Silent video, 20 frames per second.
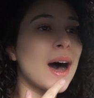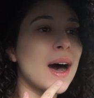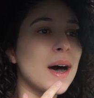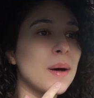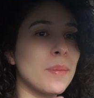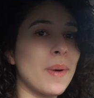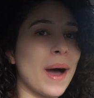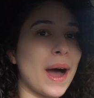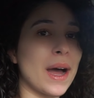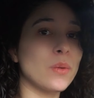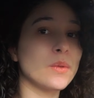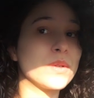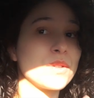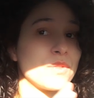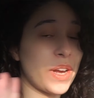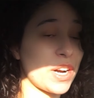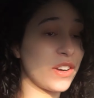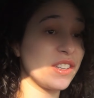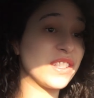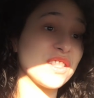um, I was
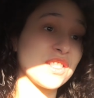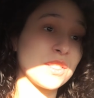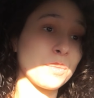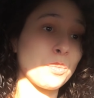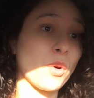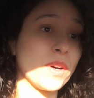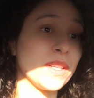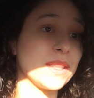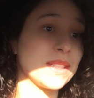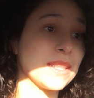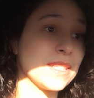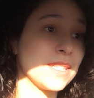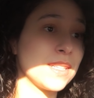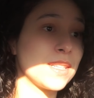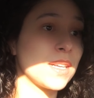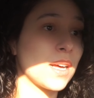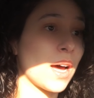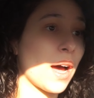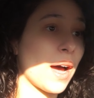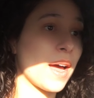very
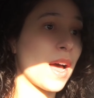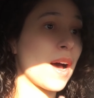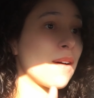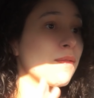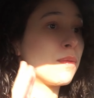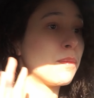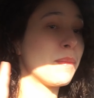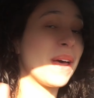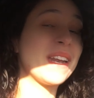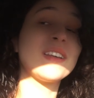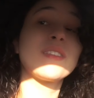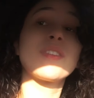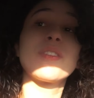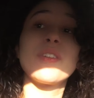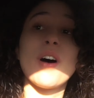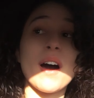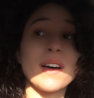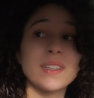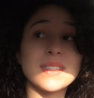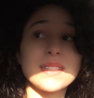disappointed. I have many
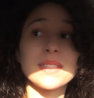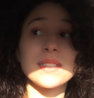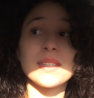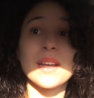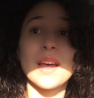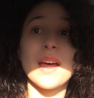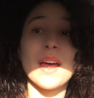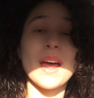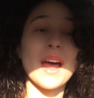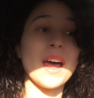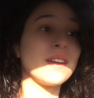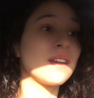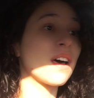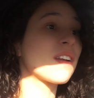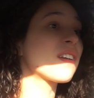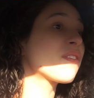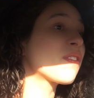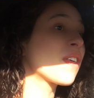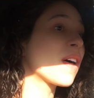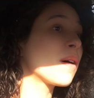thoughts, and none
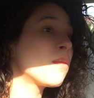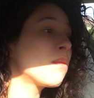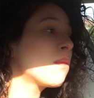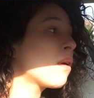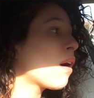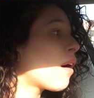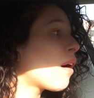of them